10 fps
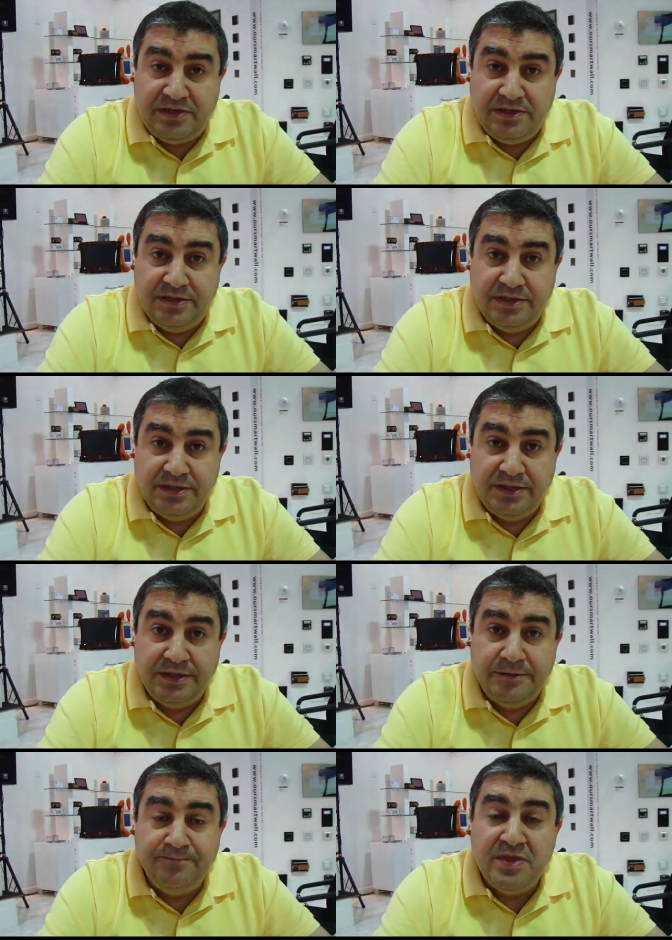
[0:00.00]

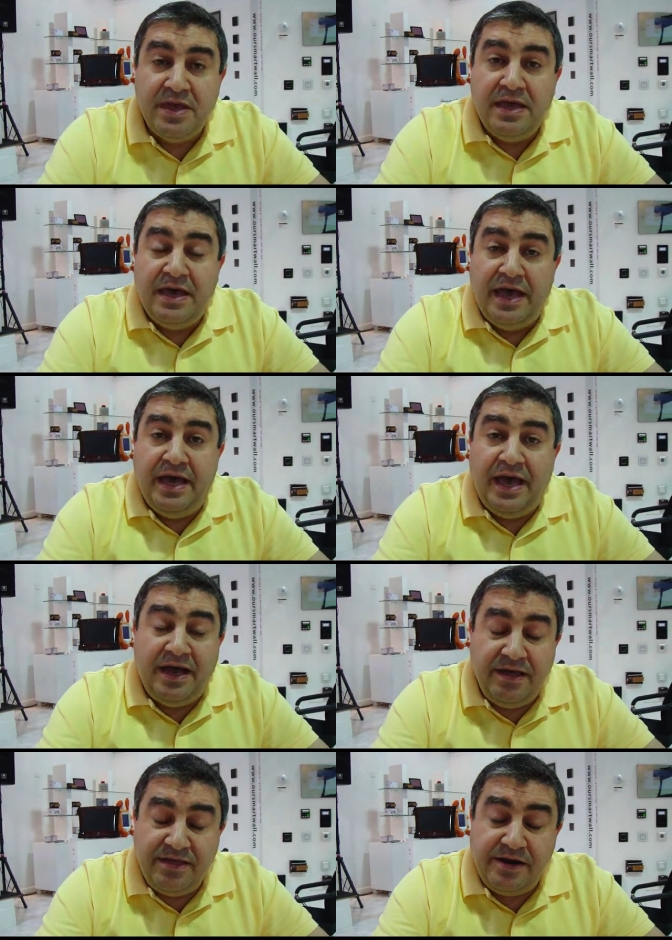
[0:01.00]

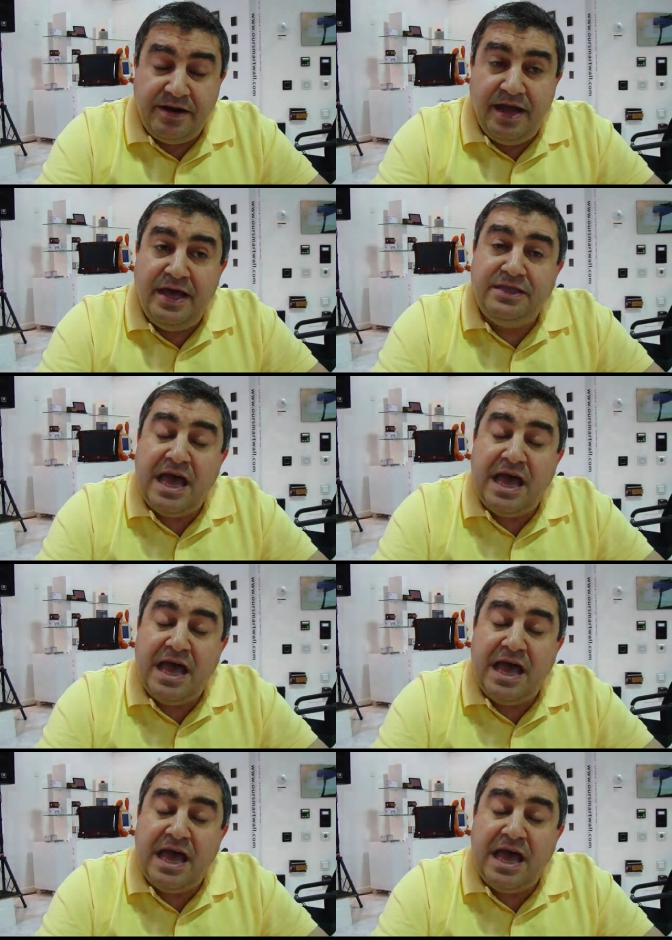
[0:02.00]
Uh, another uh,